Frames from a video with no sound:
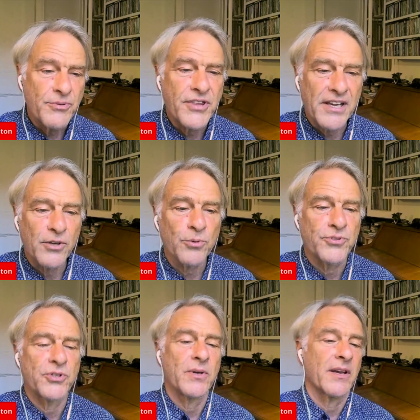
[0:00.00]
think you're
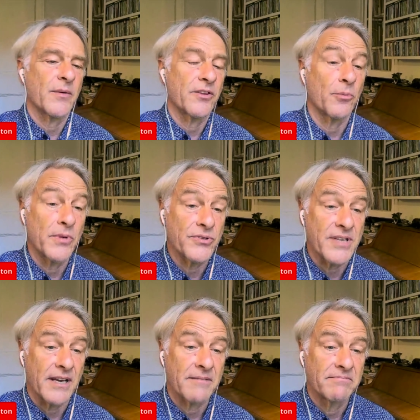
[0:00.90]
doing with your
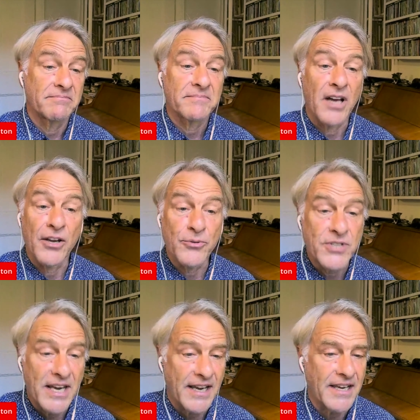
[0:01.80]
music? Are you
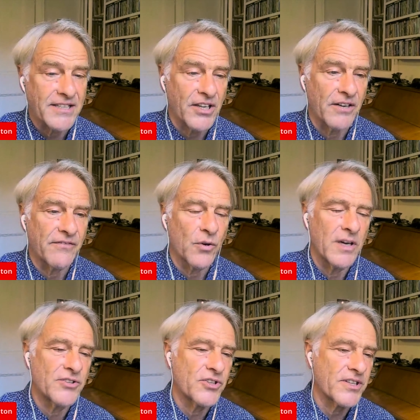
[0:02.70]
taking us on a
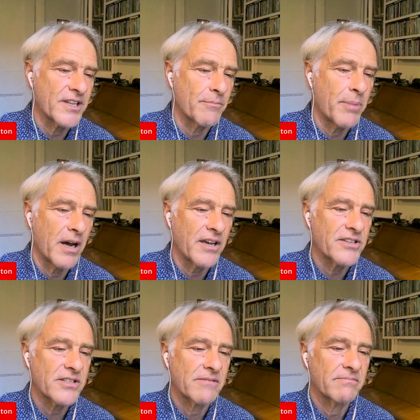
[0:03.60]
voyage into the
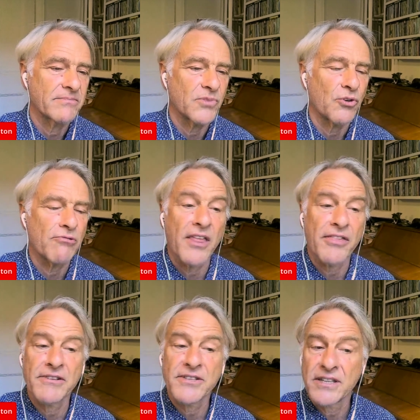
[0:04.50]
past or
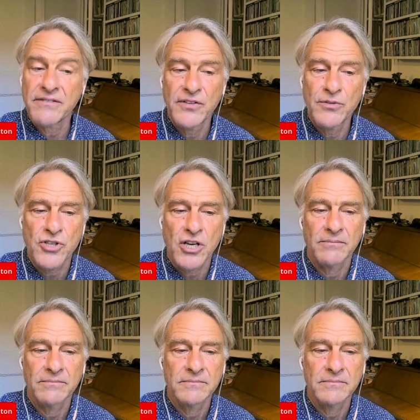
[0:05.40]
rather into the future?